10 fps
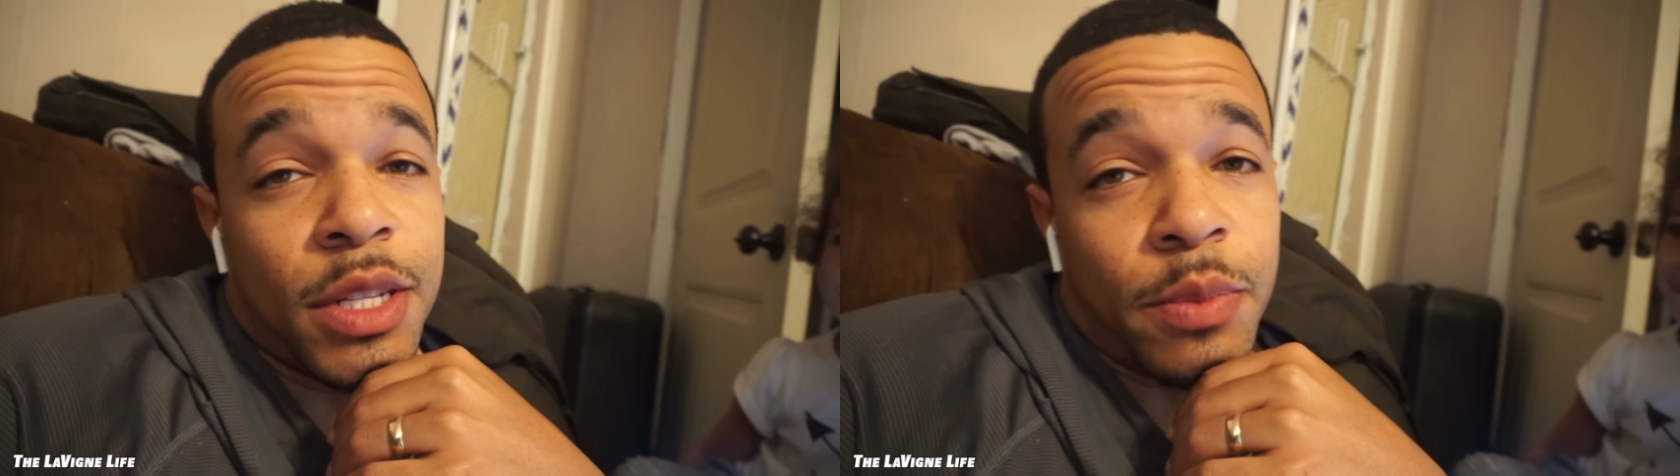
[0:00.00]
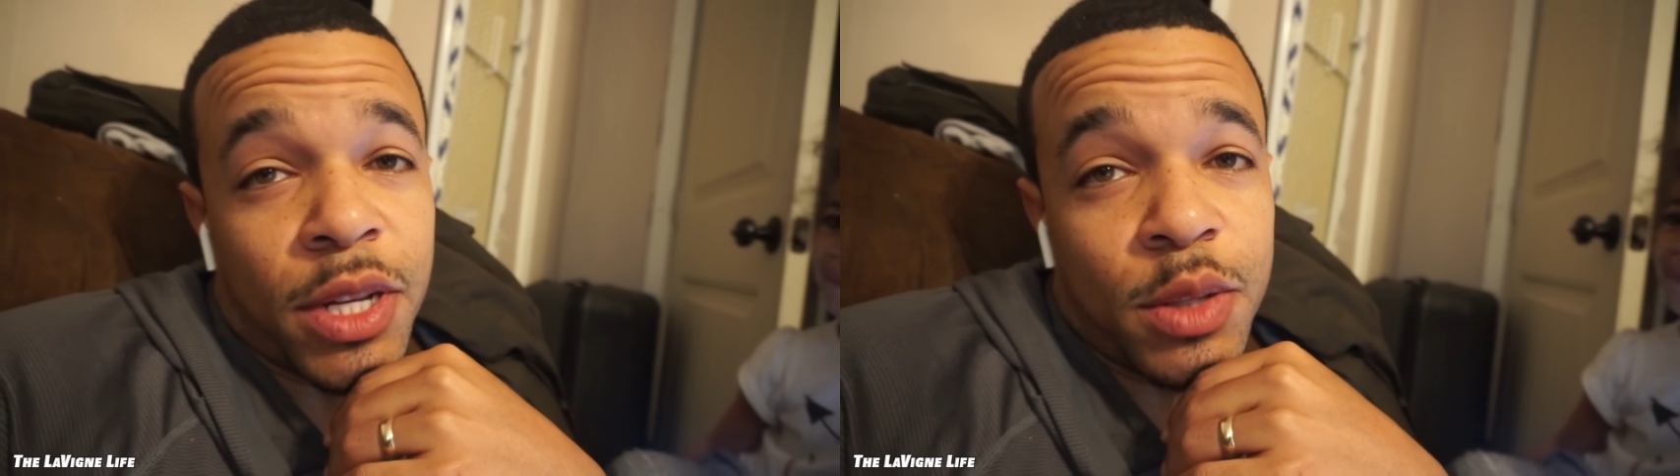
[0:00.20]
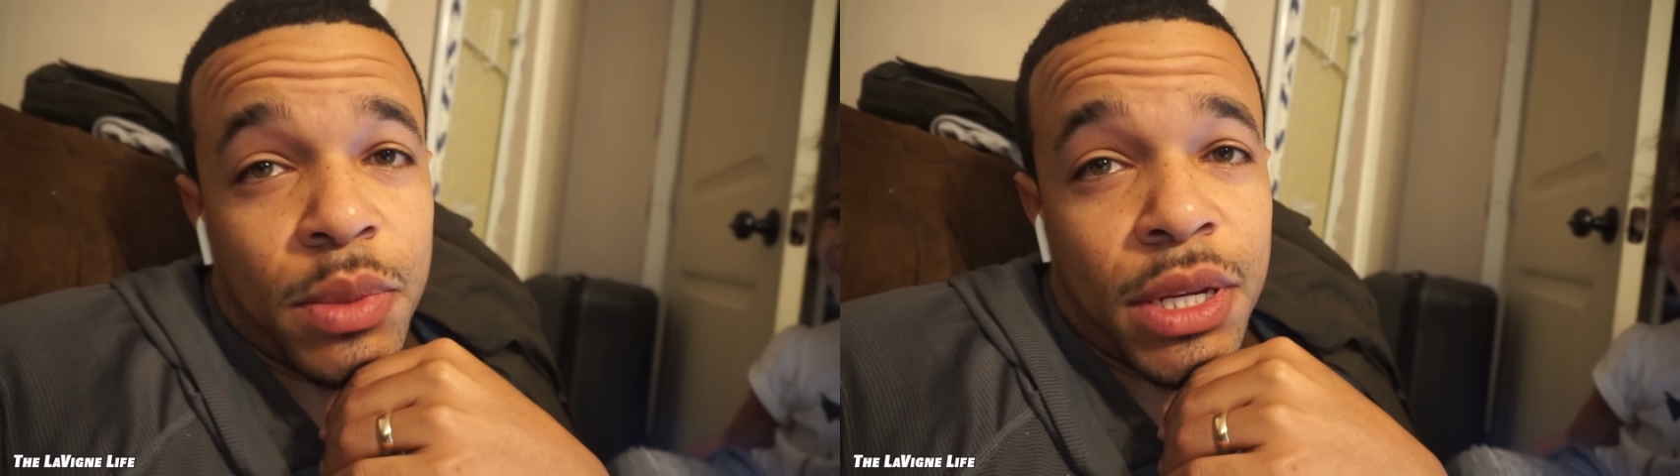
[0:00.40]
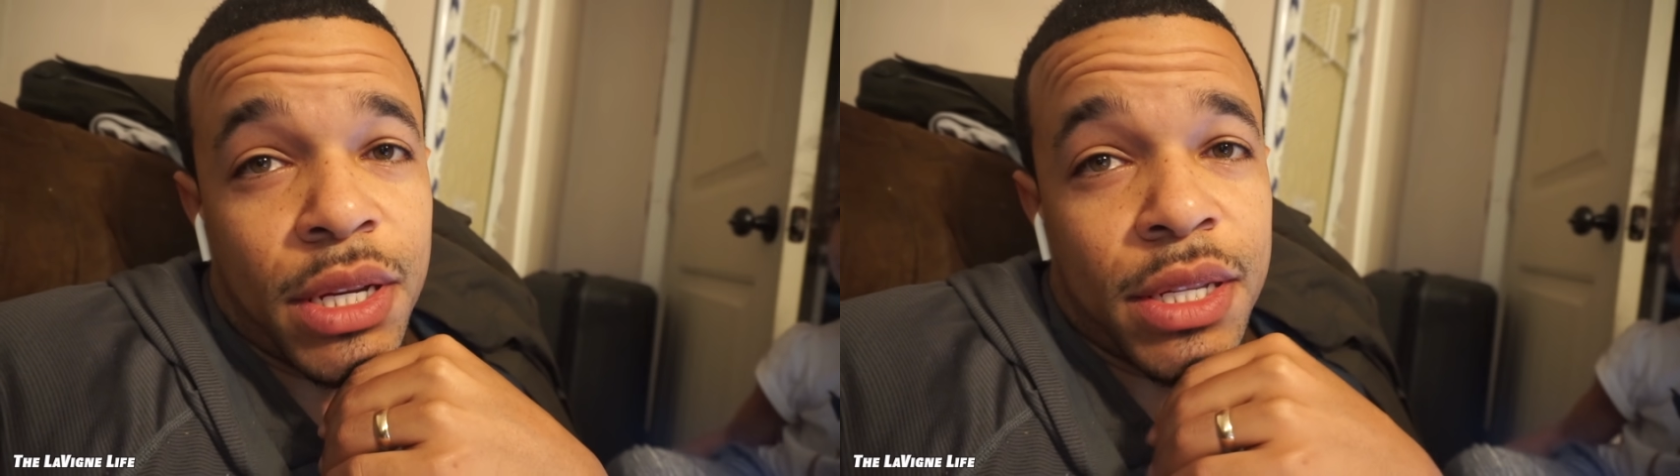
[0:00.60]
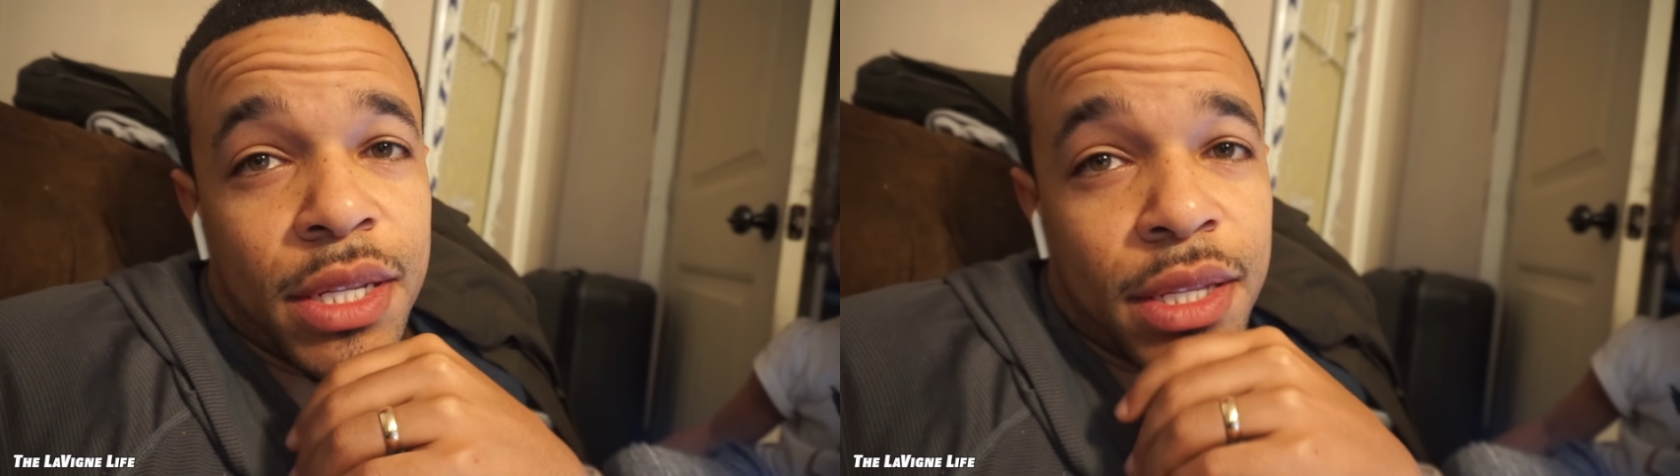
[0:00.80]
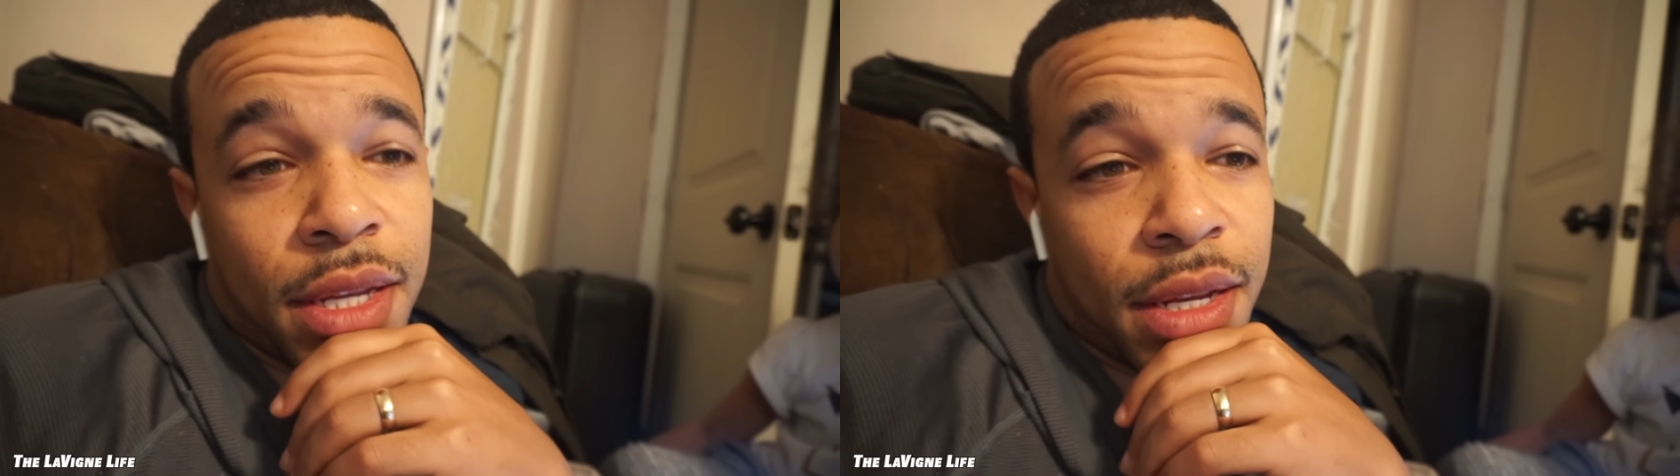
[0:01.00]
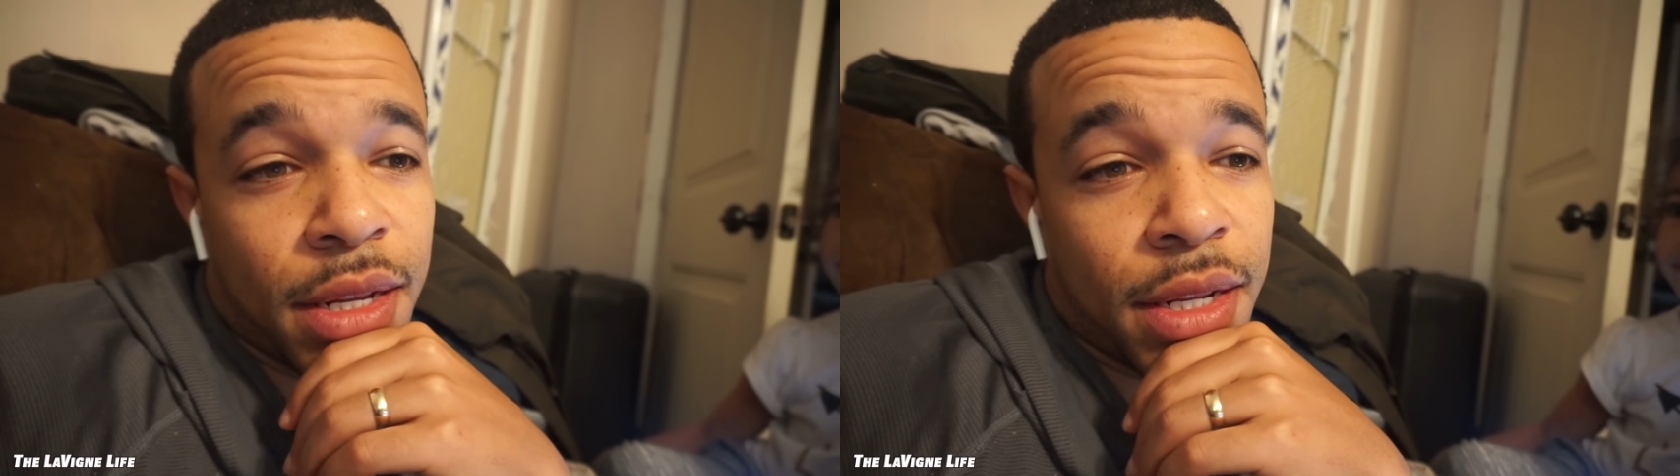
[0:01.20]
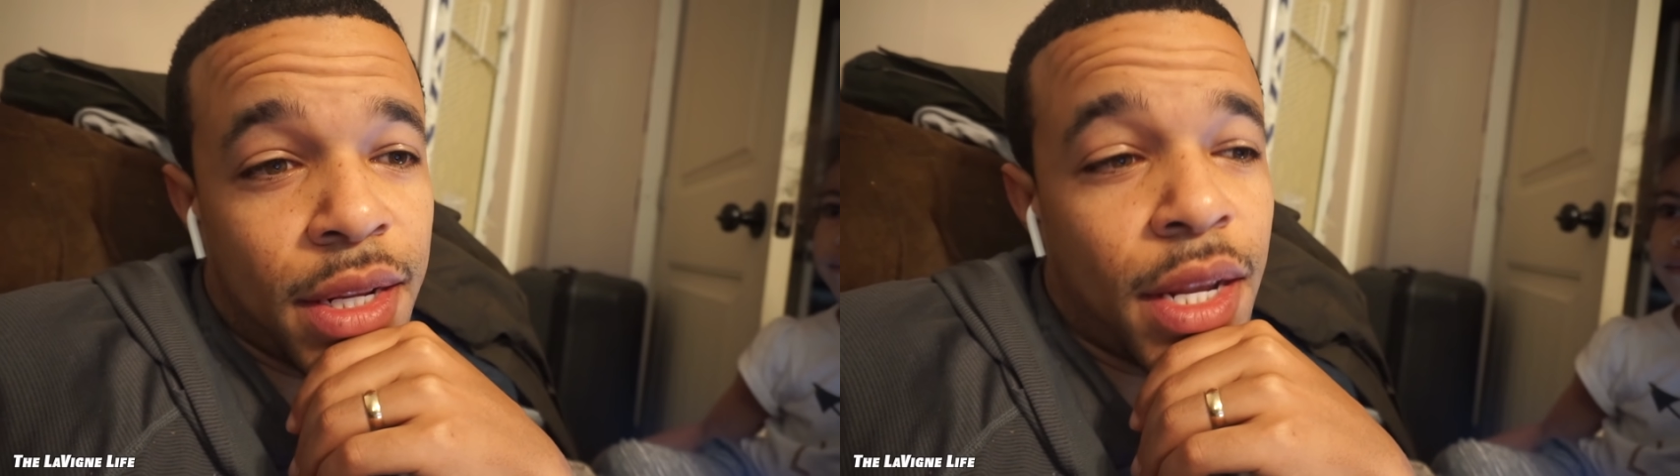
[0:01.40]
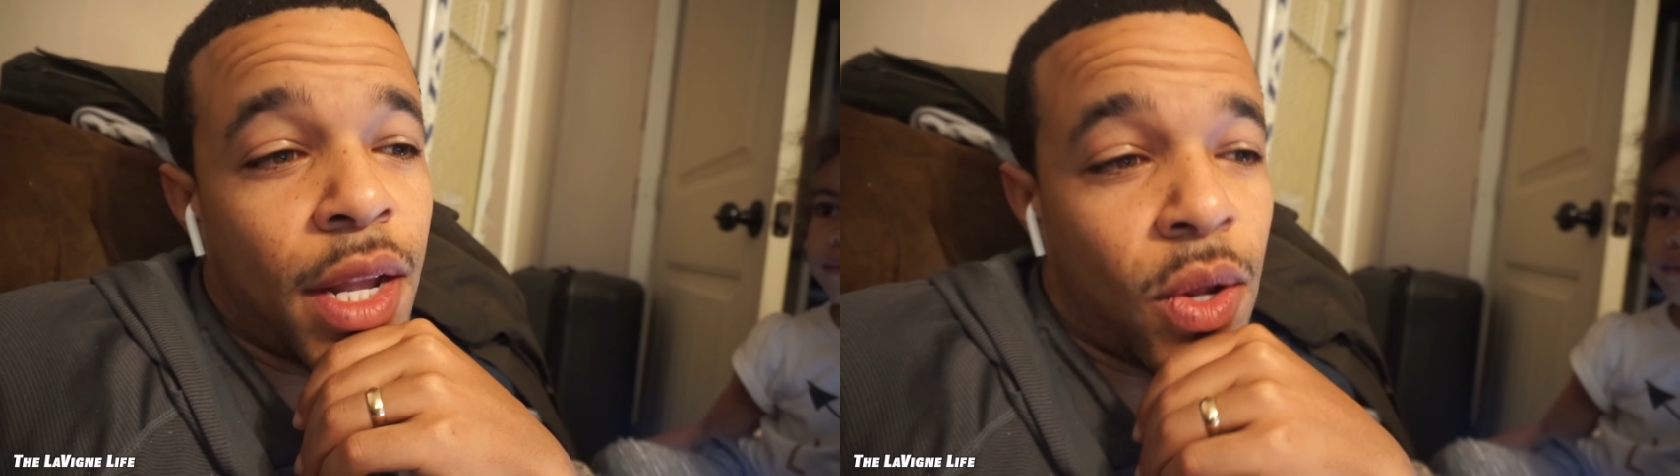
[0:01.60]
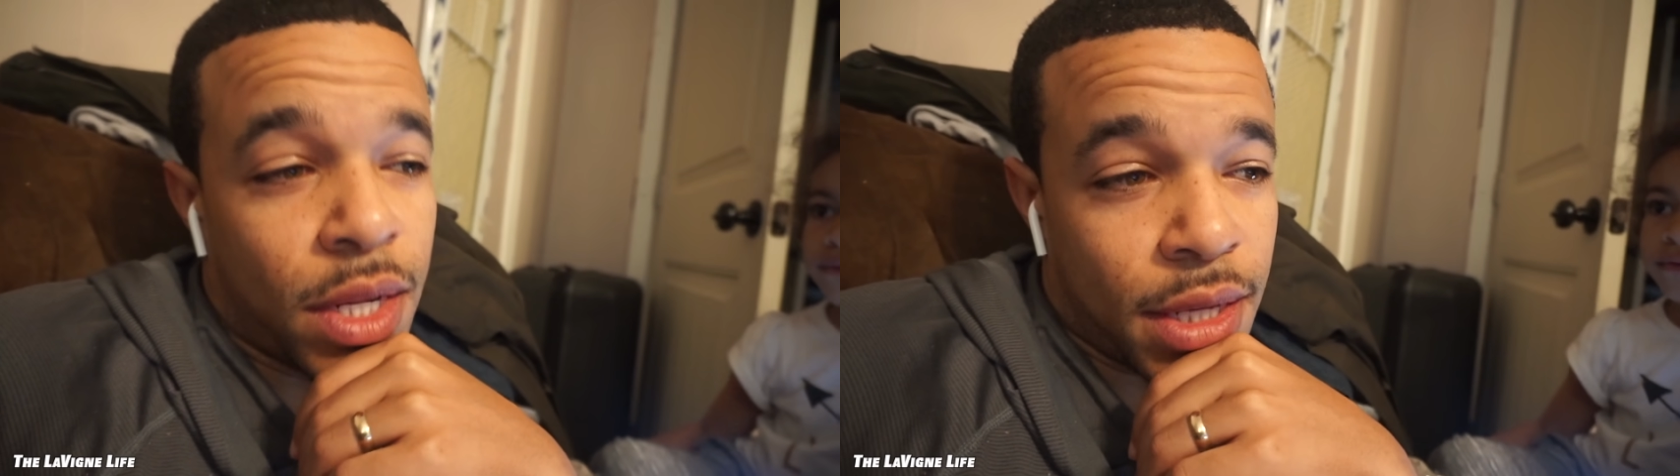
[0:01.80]
special because it's in
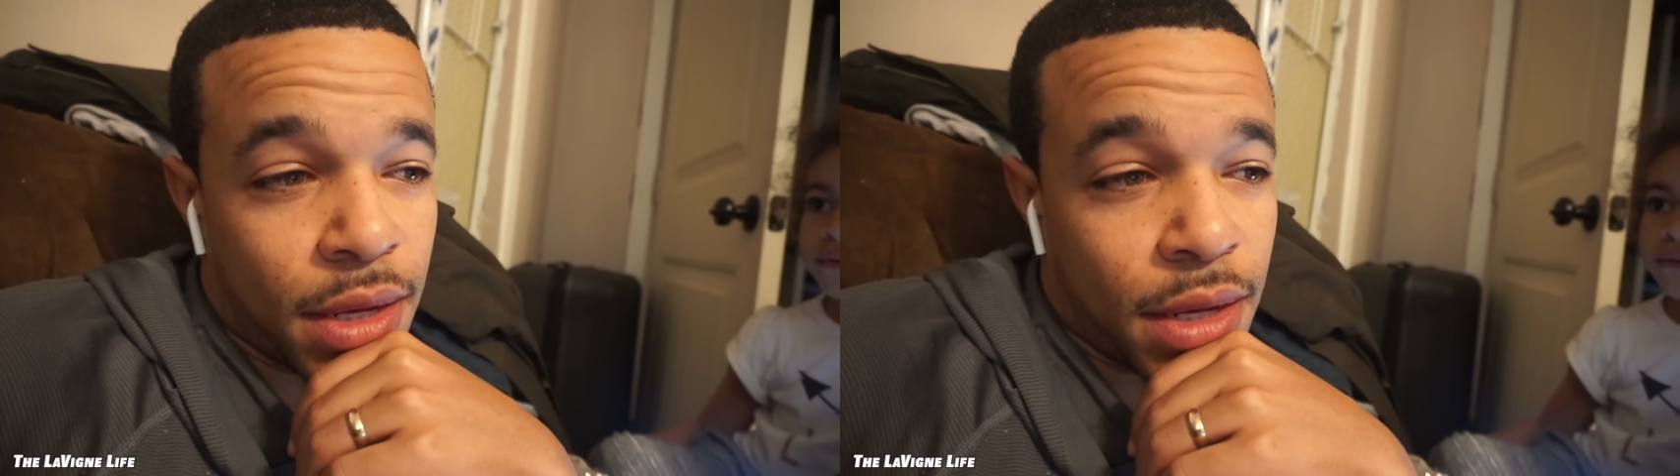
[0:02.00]
Lola's